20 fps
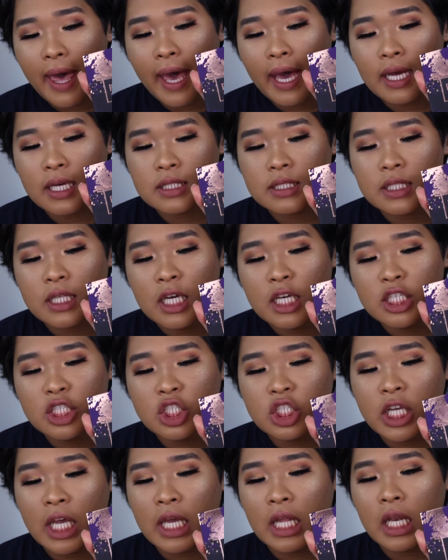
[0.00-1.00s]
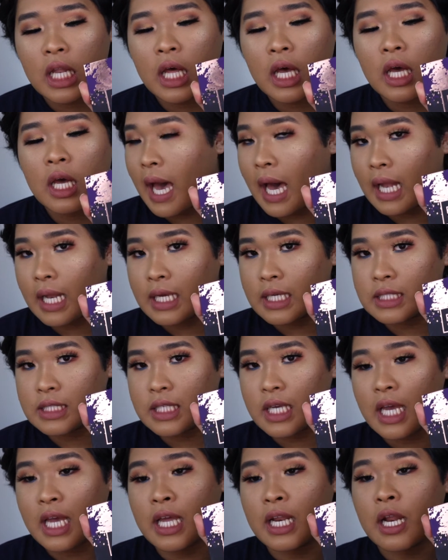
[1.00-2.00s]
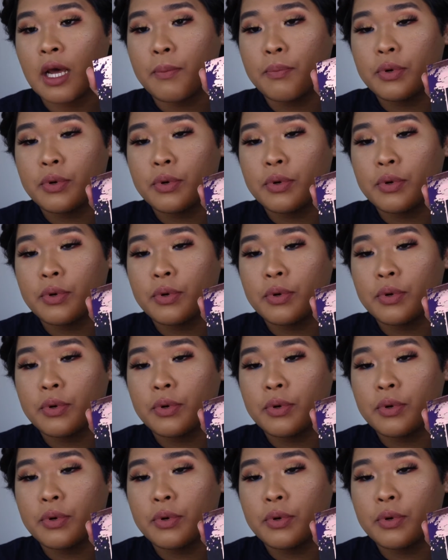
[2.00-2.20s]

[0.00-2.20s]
X Shayla Palette in